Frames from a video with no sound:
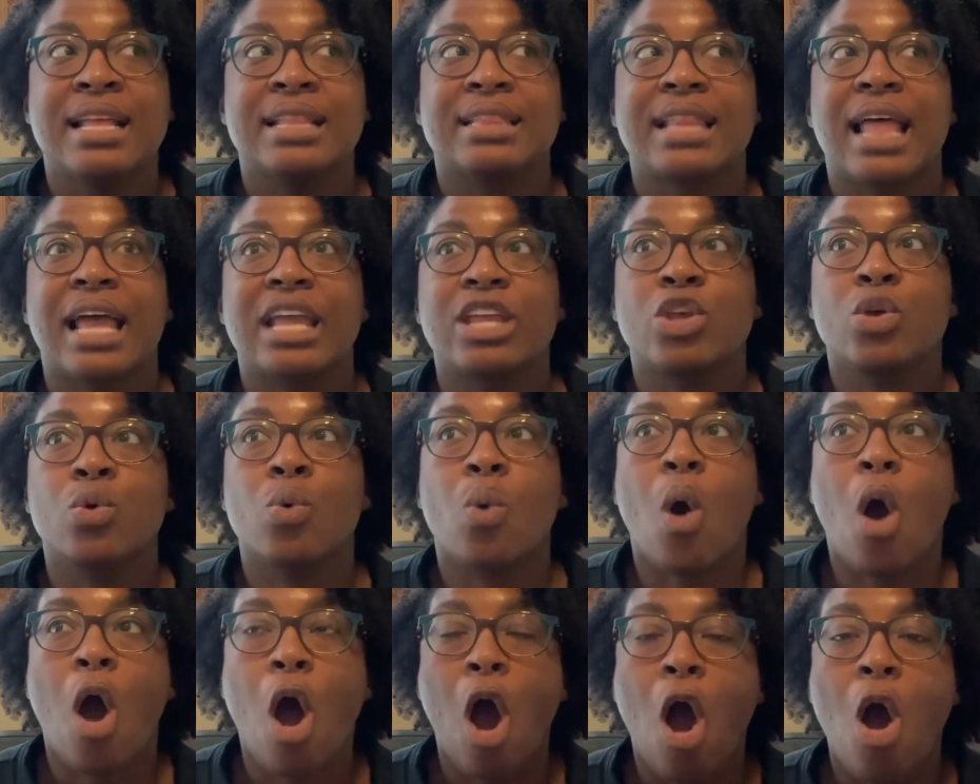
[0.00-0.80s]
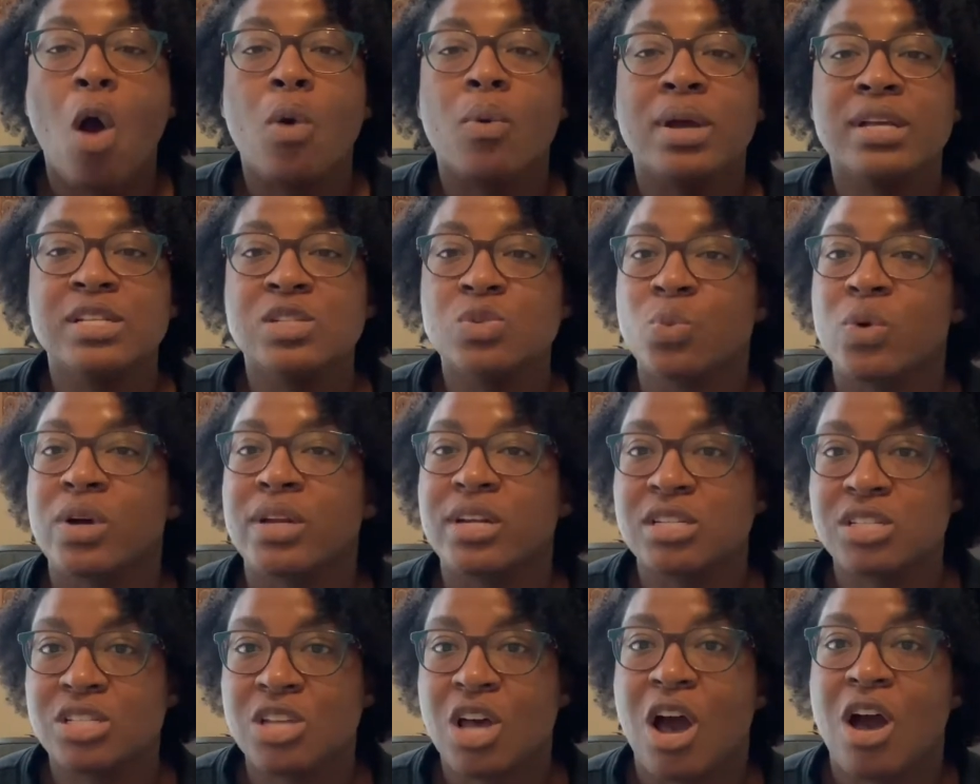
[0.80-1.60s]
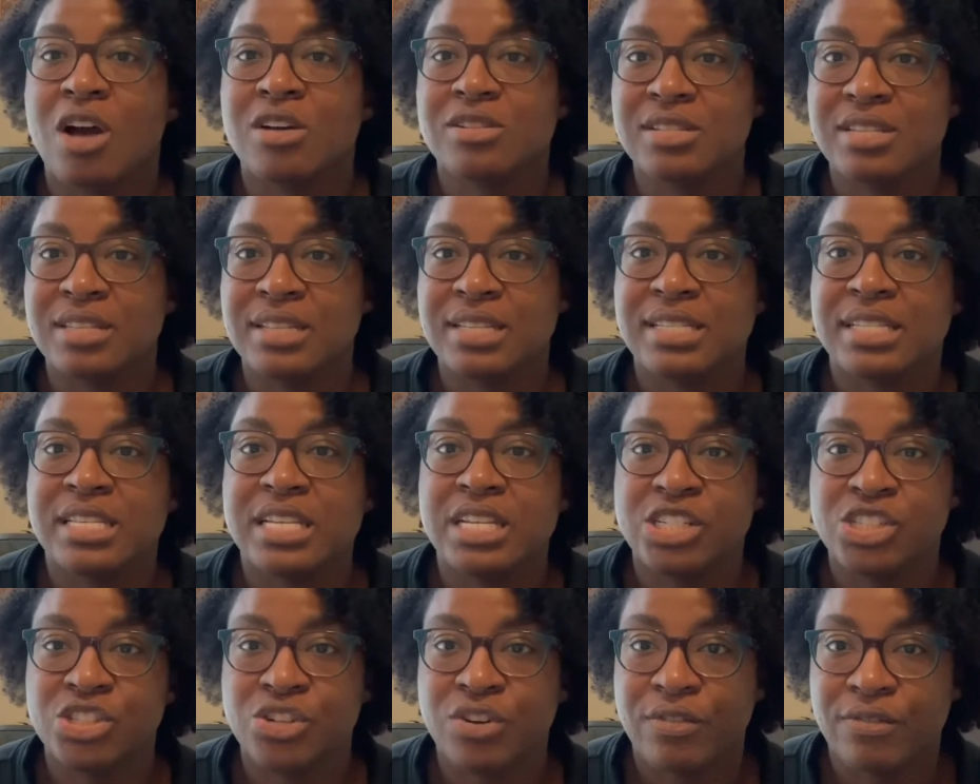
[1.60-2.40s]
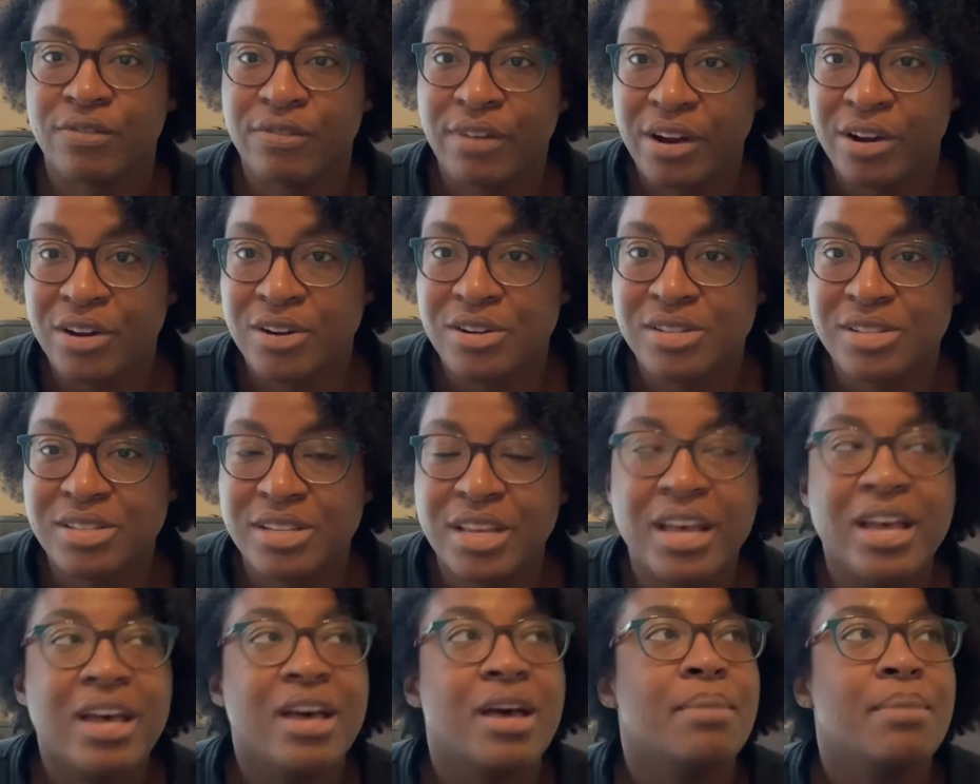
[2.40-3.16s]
Like, you always want to talk to the teacher first,